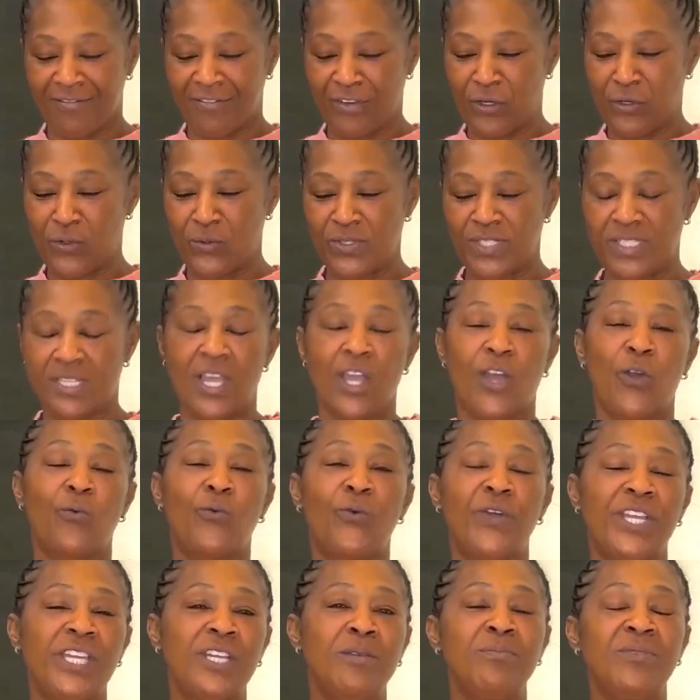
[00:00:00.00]
it, folks.
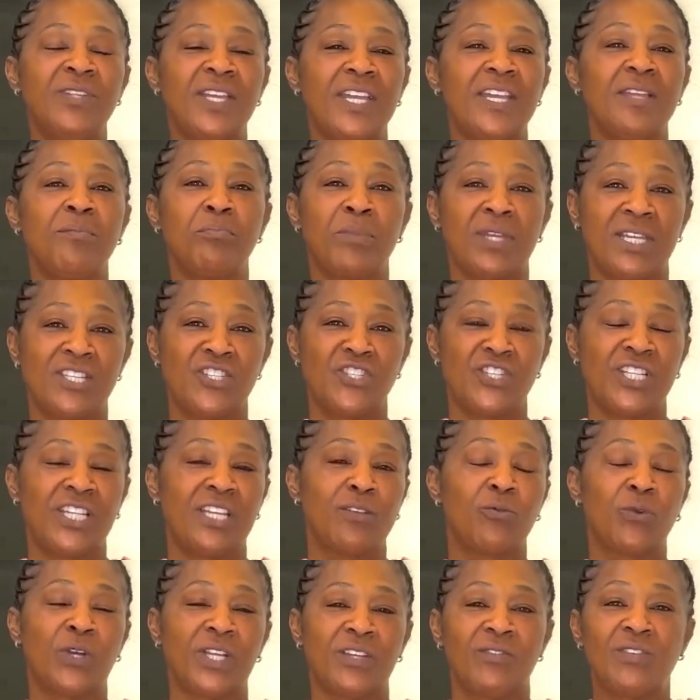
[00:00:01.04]
William did mention
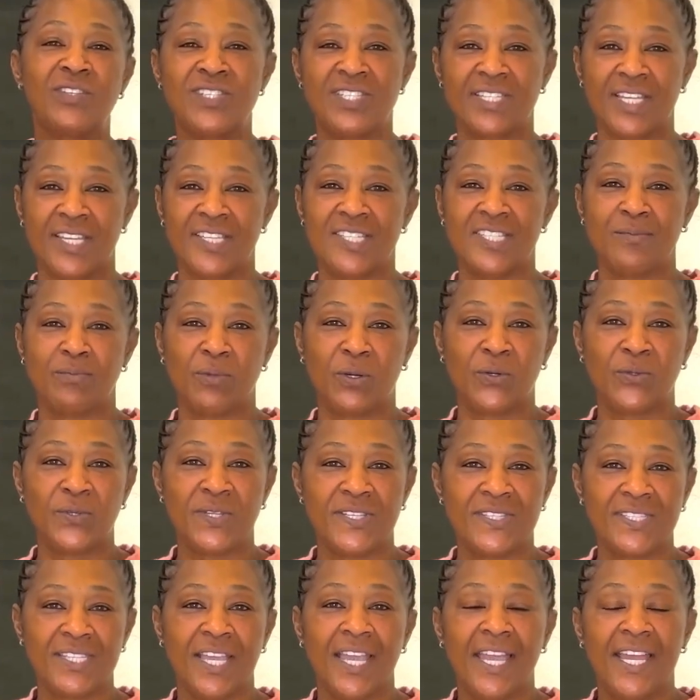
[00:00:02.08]
in one of his
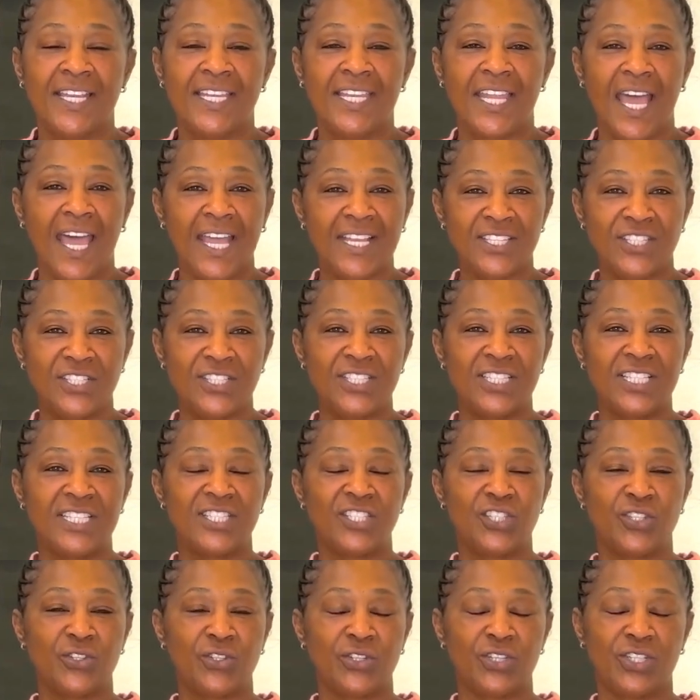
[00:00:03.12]
testimonies not
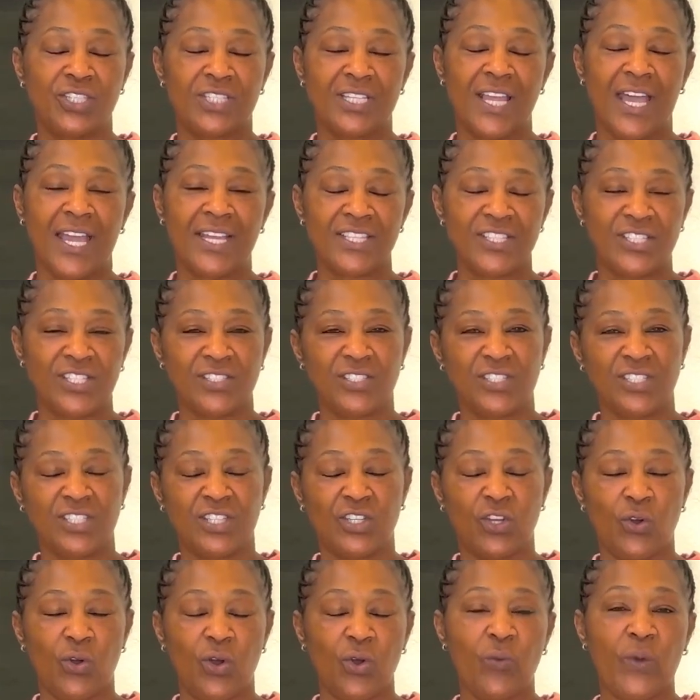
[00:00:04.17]
to
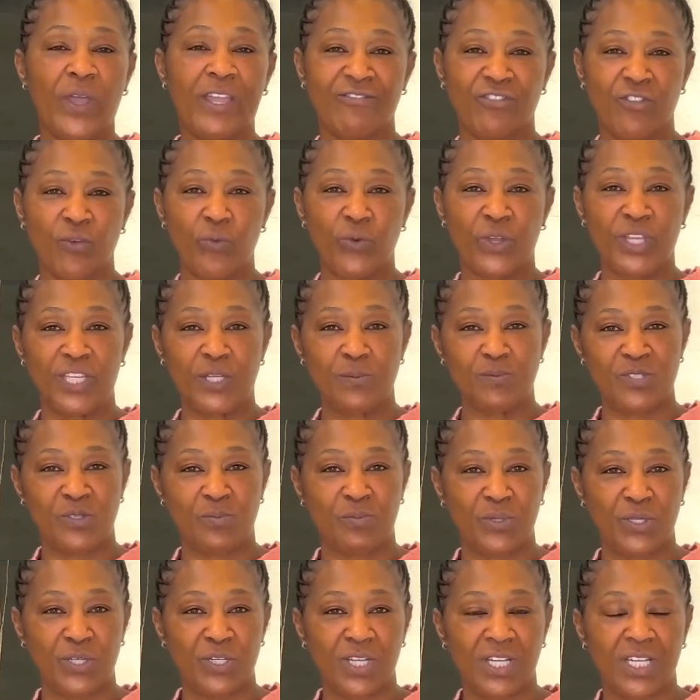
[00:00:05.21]
go away from
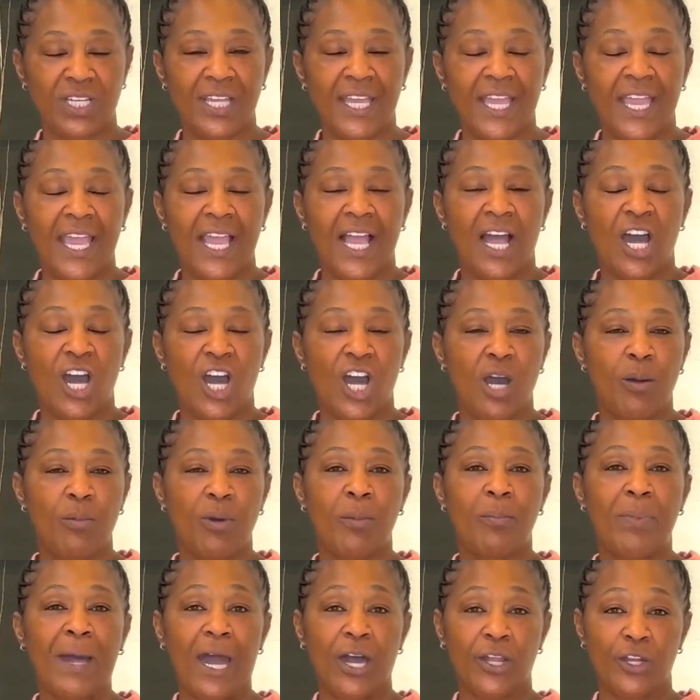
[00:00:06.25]
William's book.
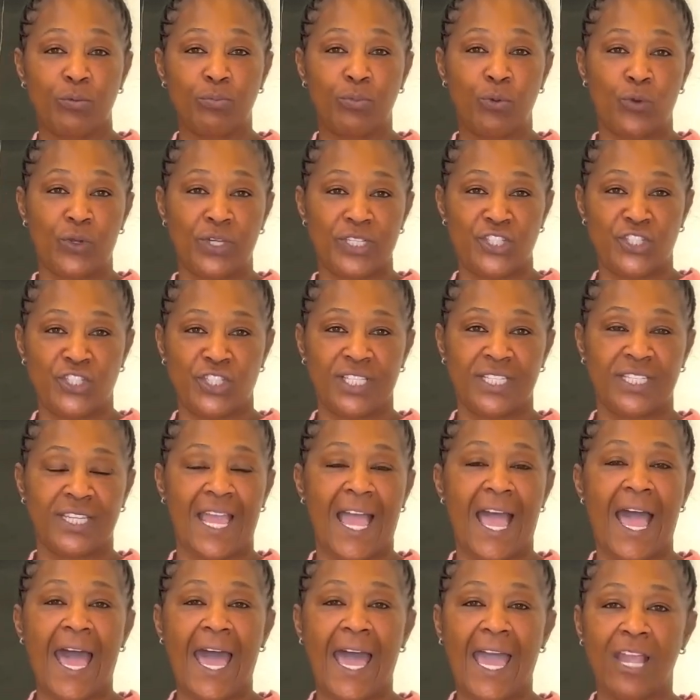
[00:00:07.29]
About abortion.
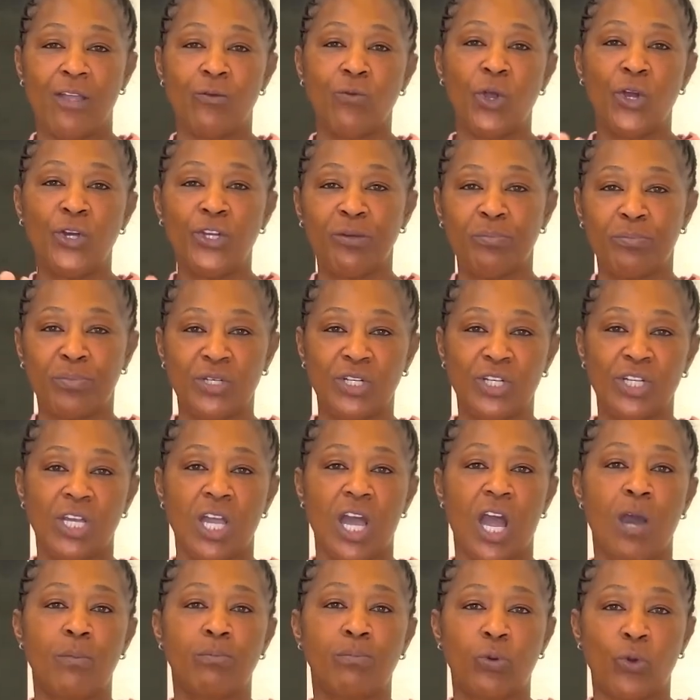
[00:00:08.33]
I wrote a
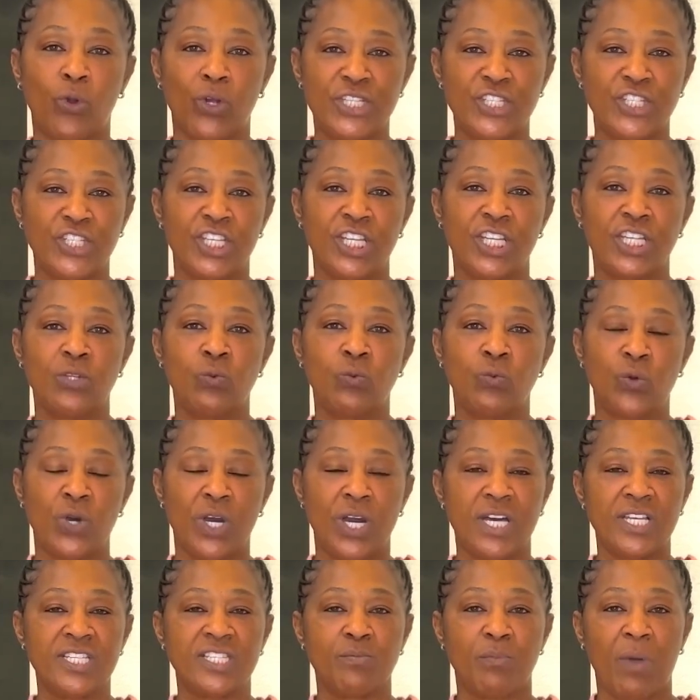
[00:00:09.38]
book, Abortion
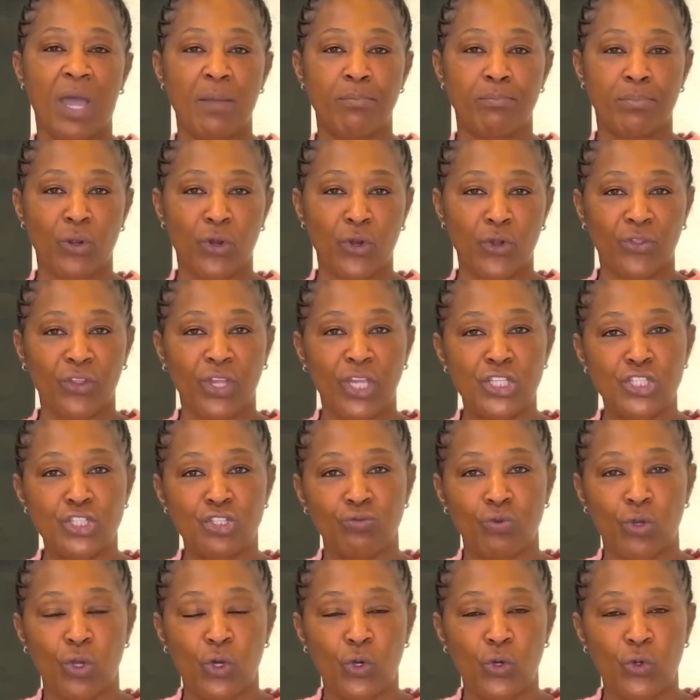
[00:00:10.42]
Was My Birth
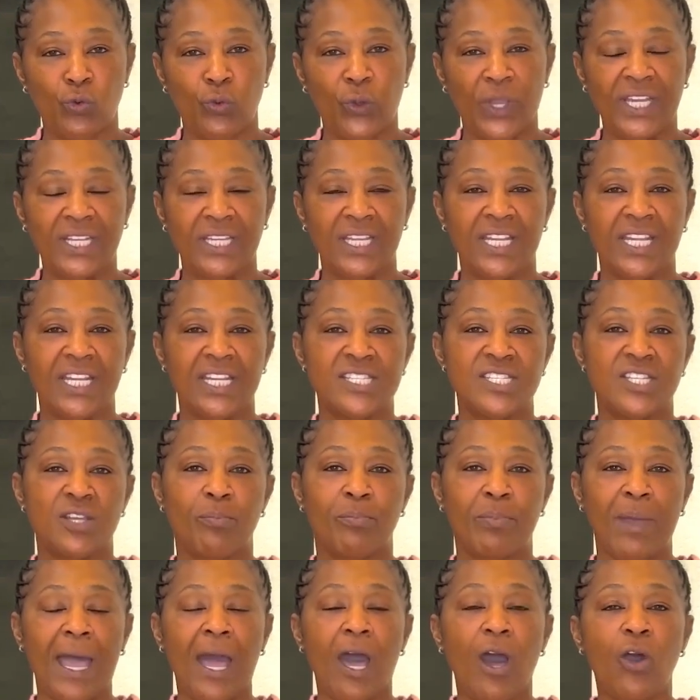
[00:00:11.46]
Control, and it's
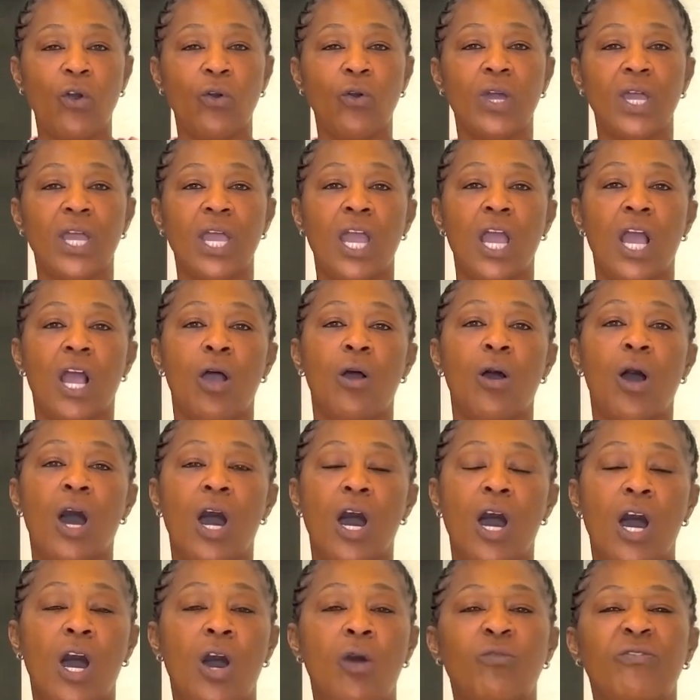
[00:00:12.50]
about
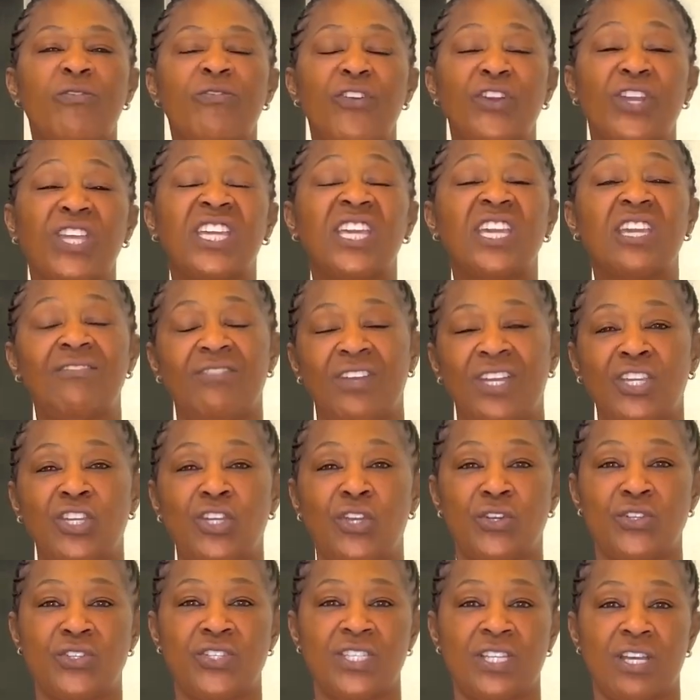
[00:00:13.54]
forgiving
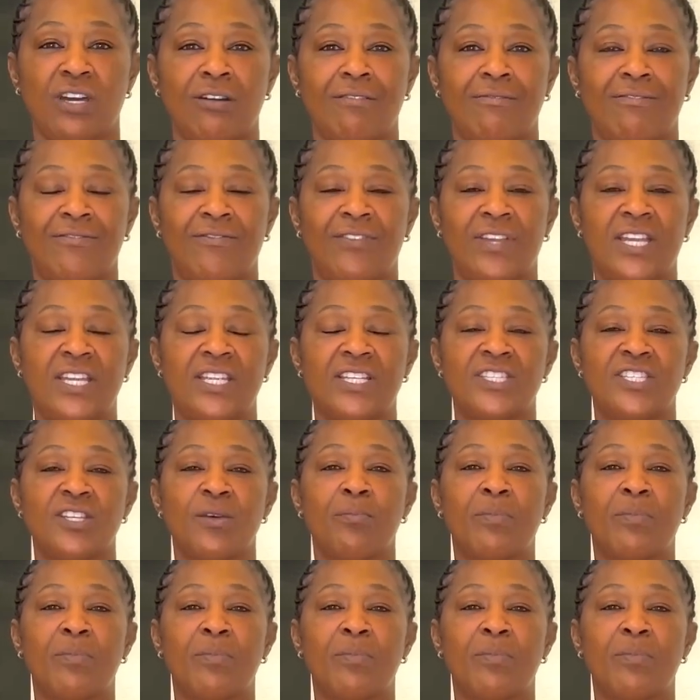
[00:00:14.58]
yourself. It's